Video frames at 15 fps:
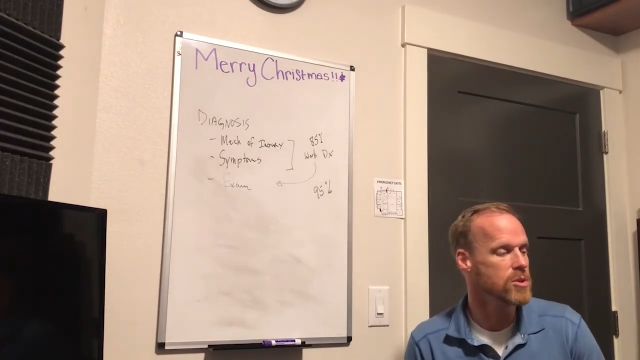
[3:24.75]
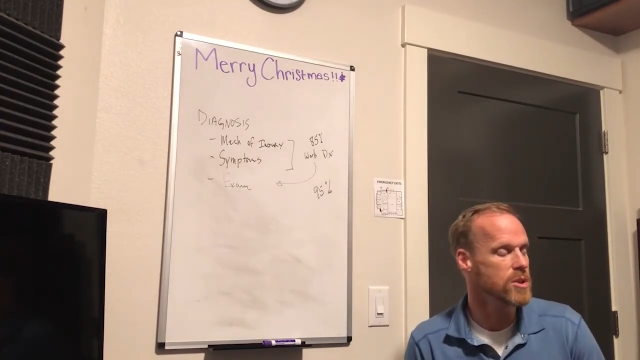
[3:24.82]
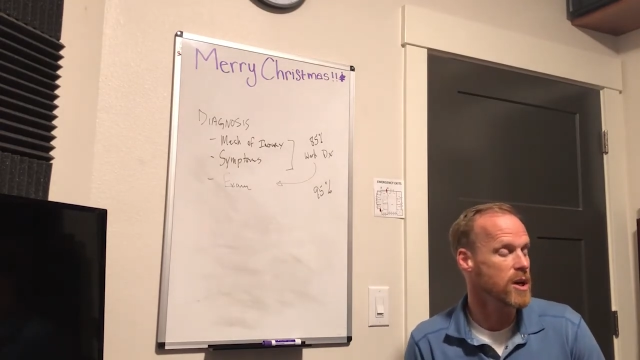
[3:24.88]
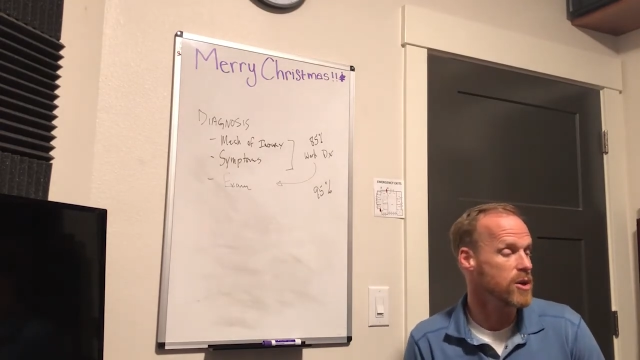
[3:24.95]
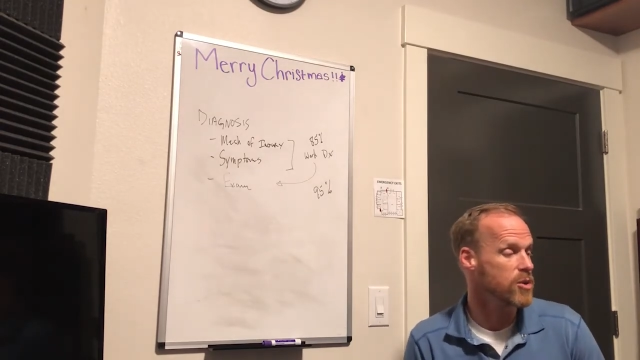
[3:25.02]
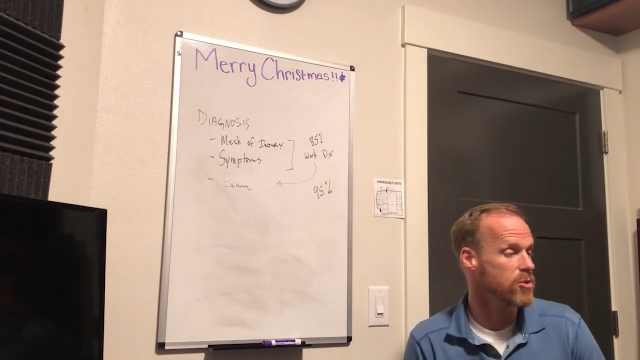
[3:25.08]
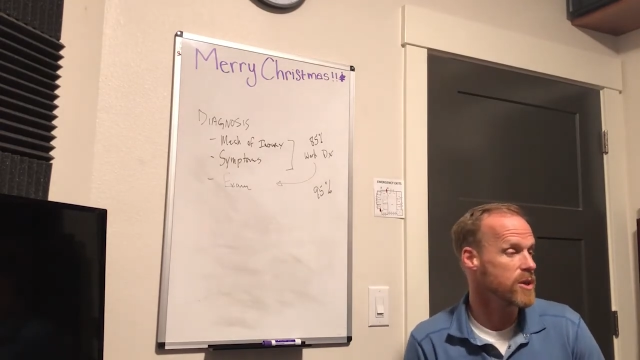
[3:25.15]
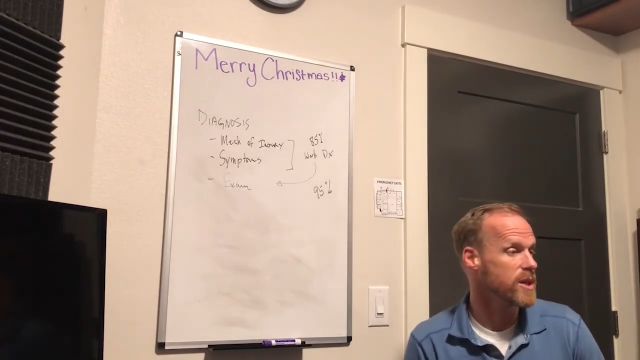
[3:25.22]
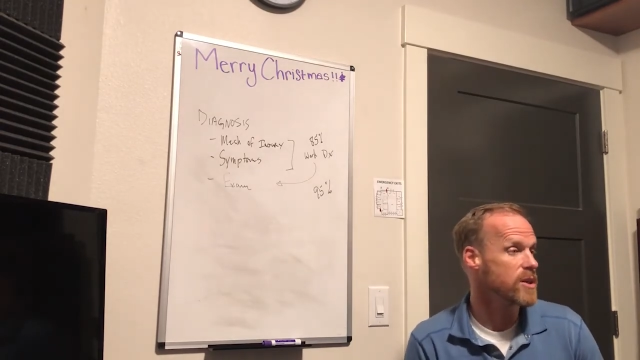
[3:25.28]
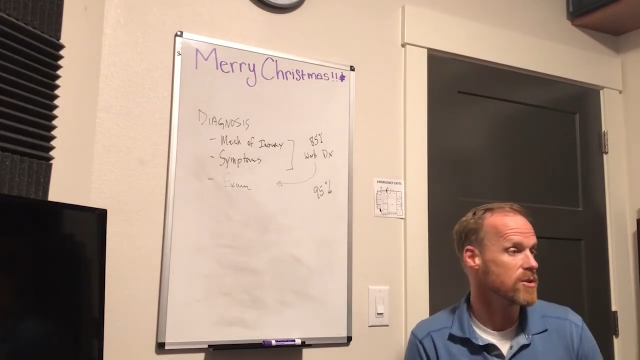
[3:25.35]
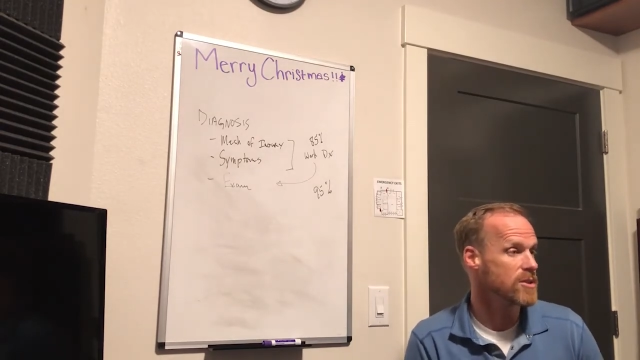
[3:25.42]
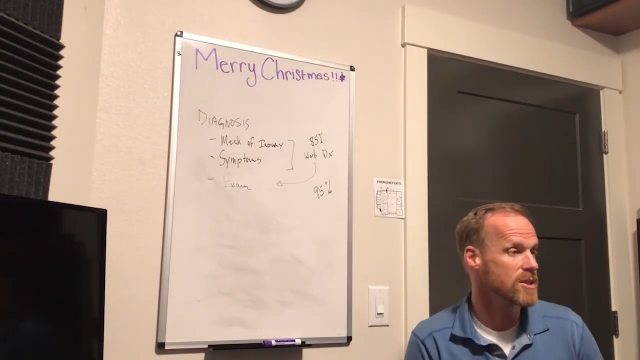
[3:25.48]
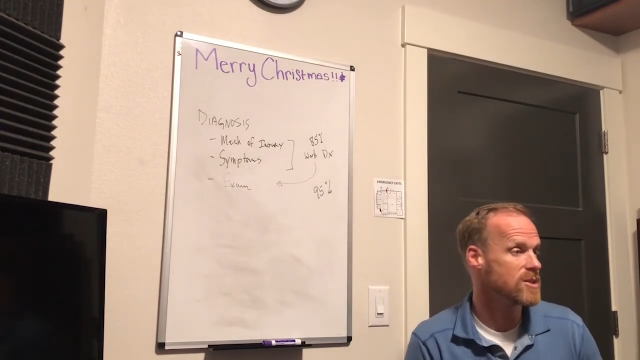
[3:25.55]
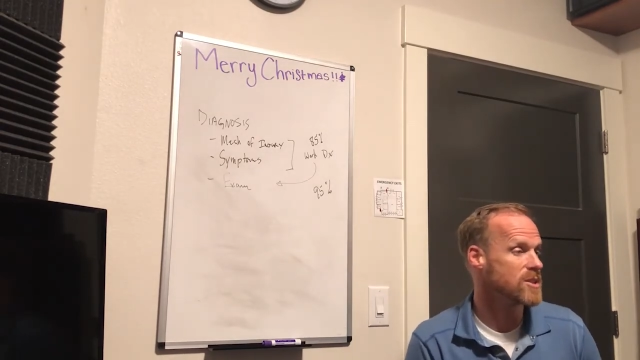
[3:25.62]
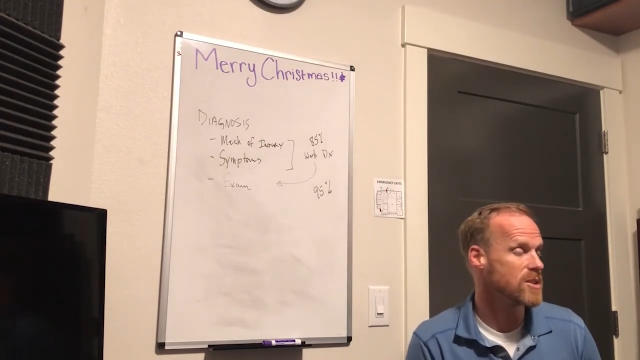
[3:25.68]
agree or
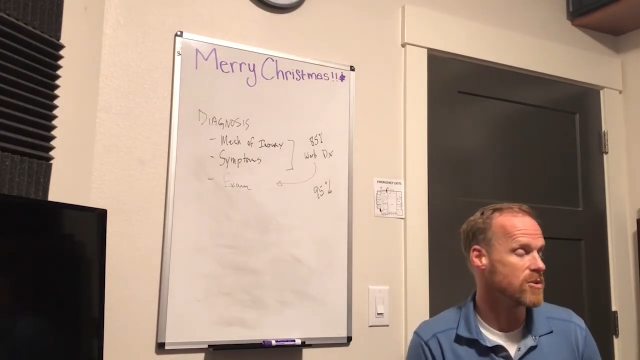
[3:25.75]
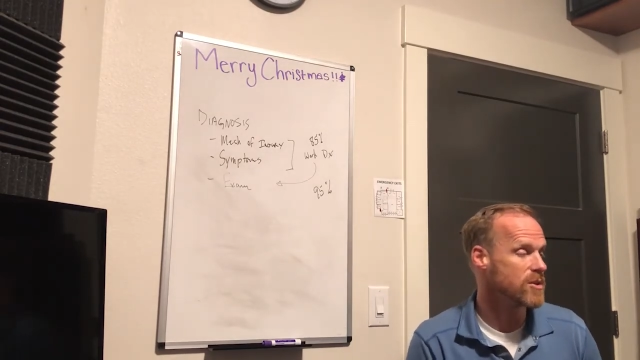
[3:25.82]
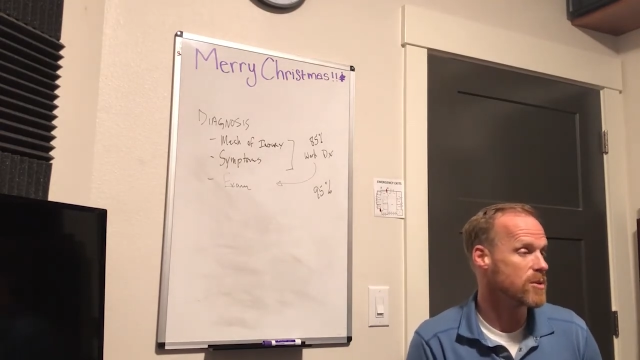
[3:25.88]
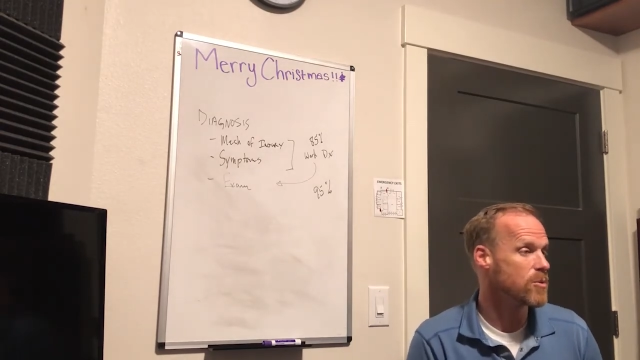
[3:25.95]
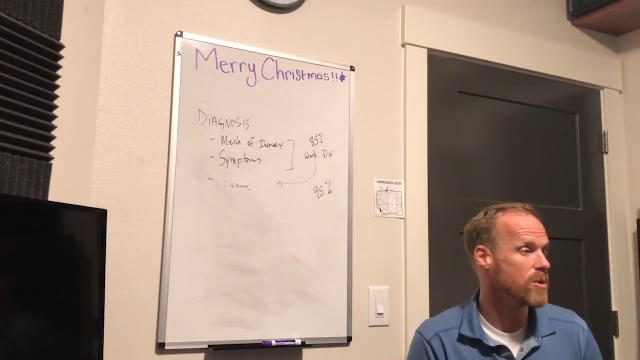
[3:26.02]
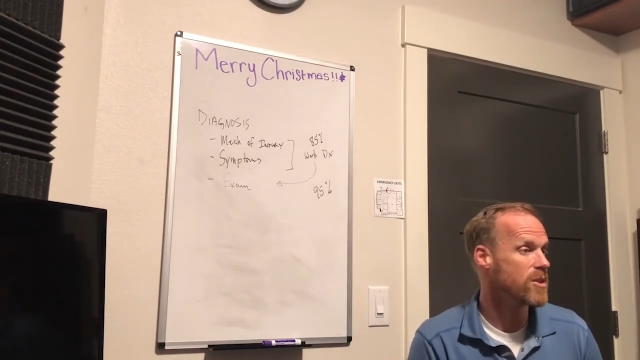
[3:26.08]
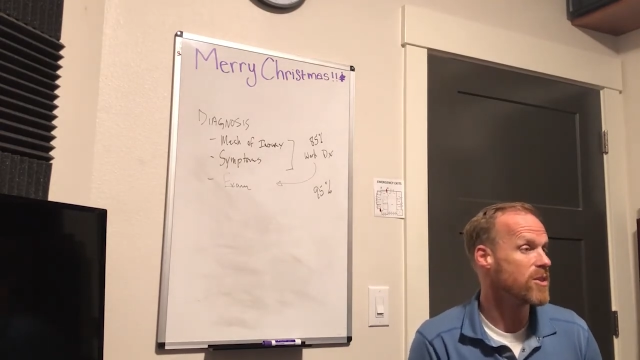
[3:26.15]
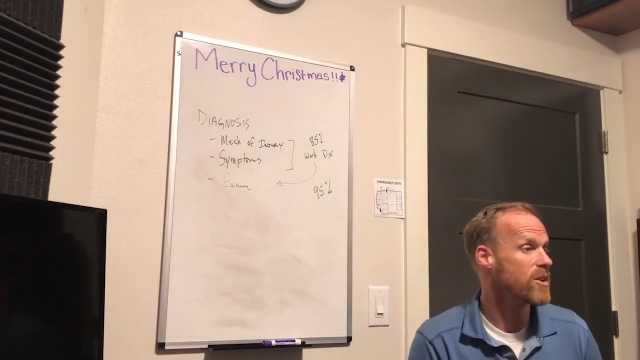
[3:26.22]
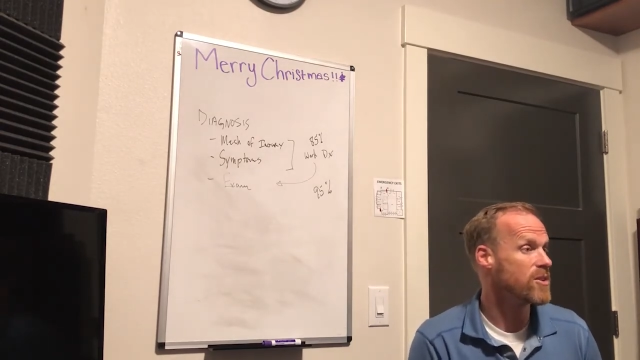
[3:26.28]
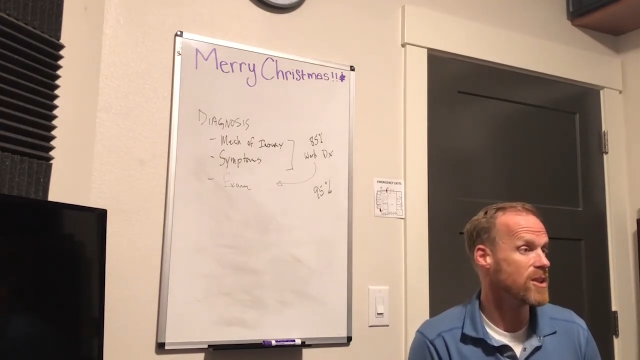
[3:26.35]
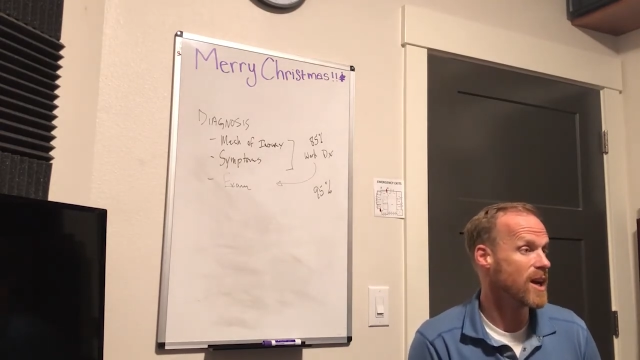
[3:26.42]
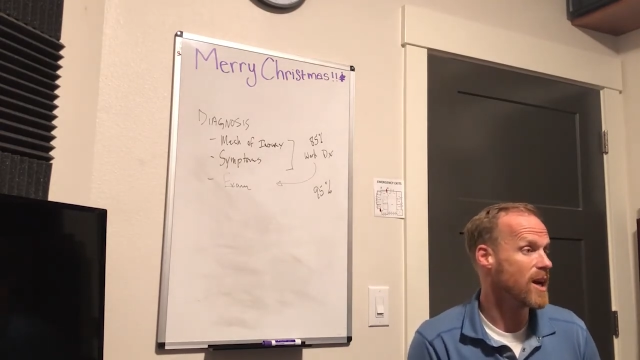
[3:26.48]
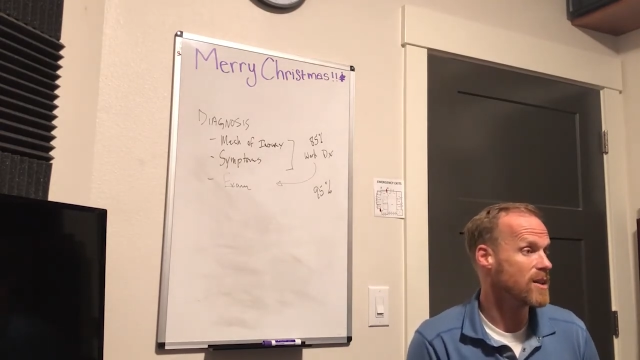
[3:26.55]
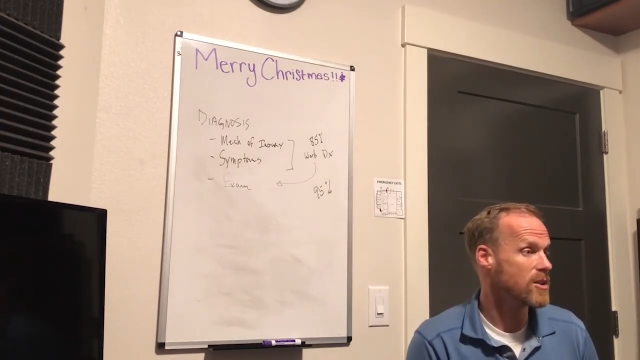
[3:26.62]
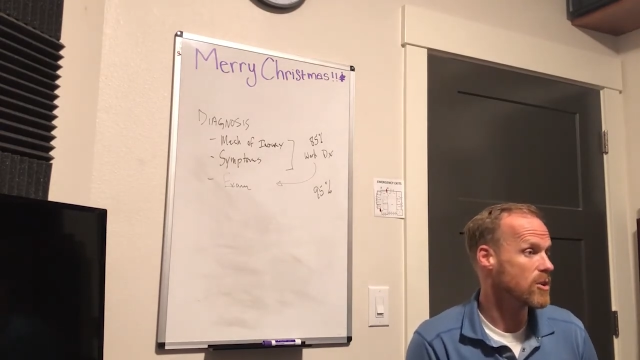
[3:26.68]
disagree with their
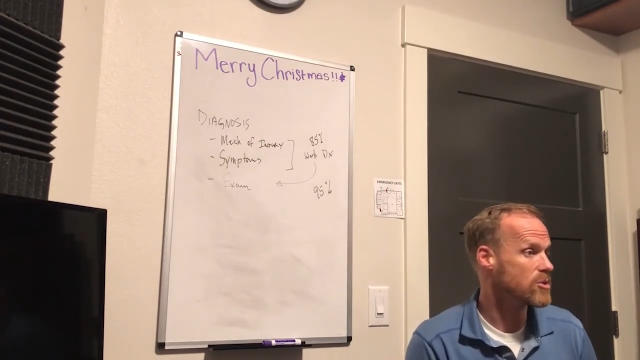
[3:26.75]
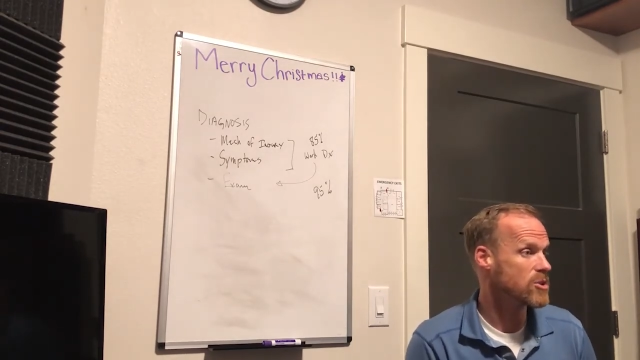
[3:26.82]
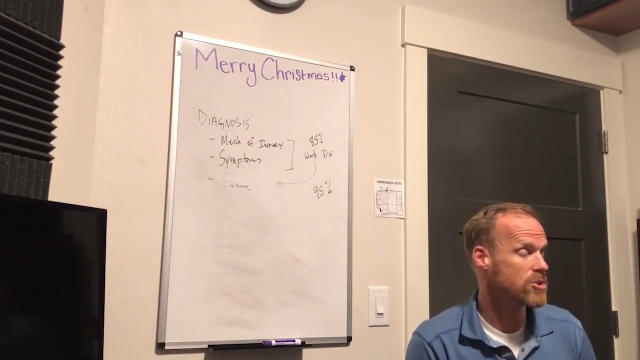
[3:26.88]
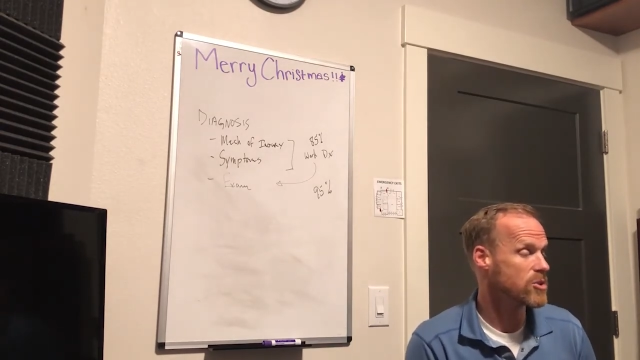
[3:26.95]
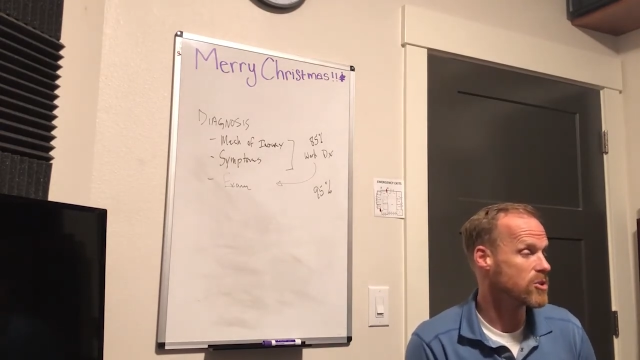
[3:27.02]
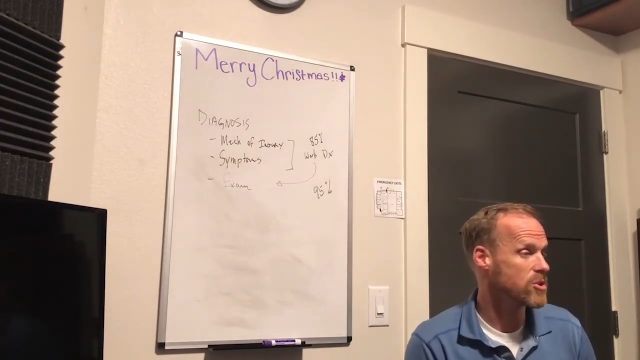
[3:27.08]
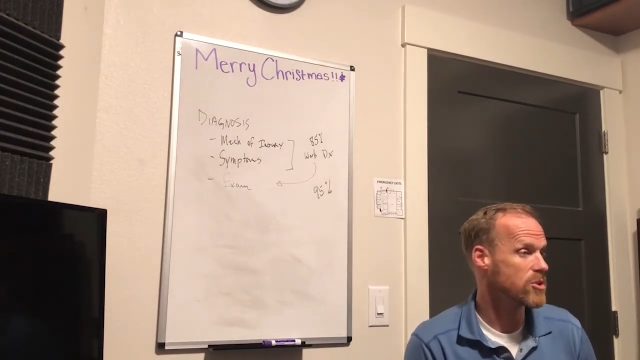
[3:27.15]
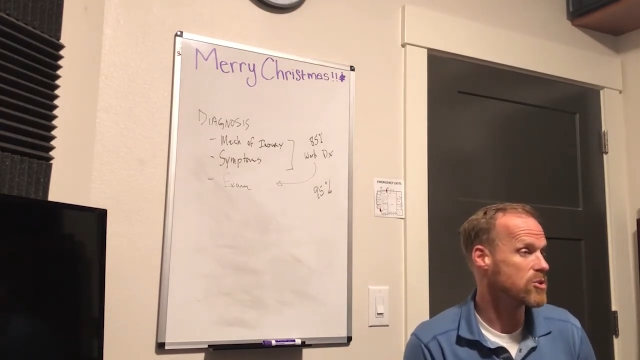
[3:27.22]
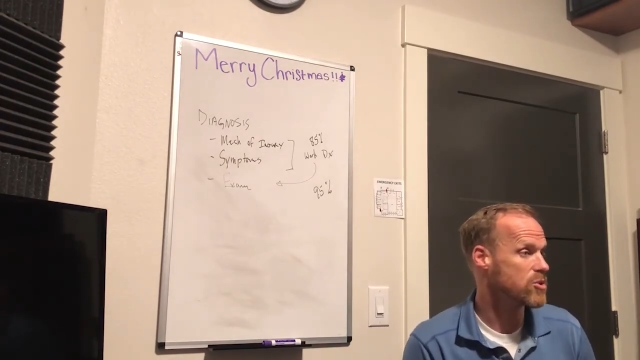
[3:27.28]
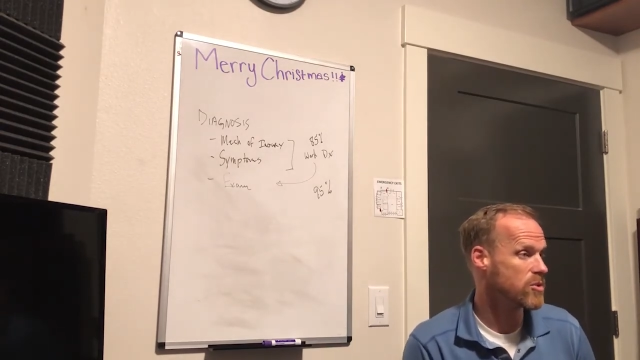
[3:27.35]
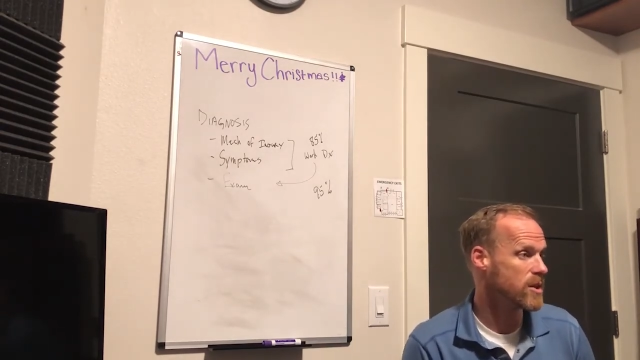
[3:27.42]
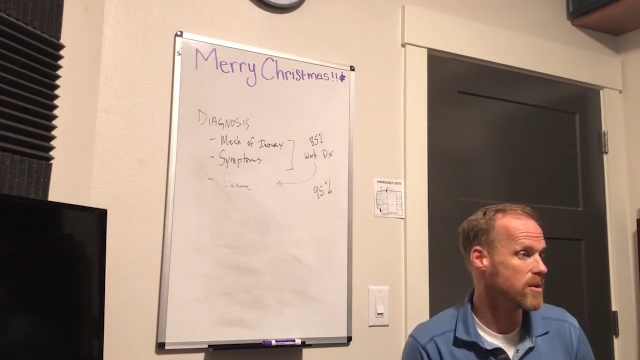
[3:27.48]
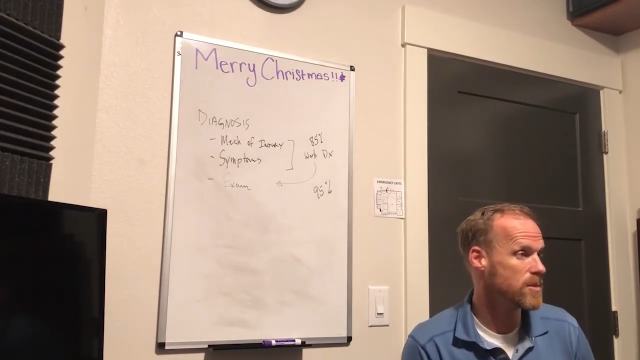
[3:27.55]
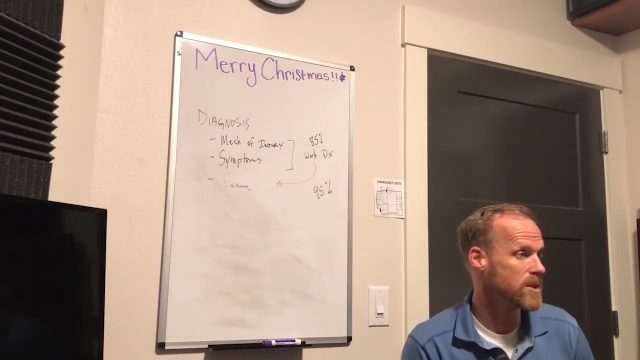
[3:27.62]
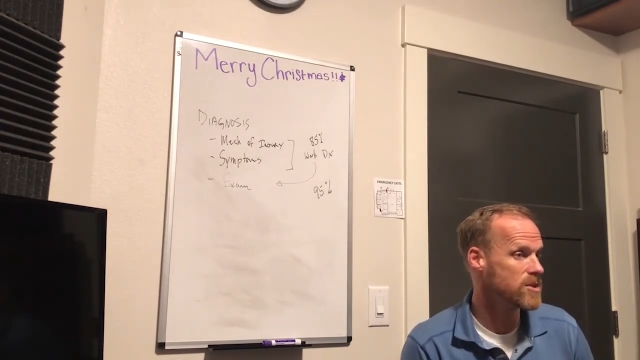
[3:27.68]
diagnosis or their
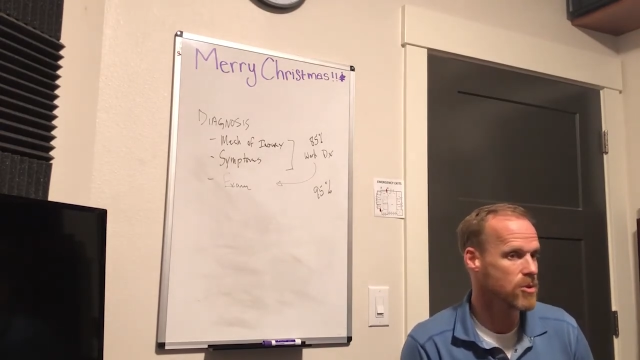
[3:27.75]
treatment,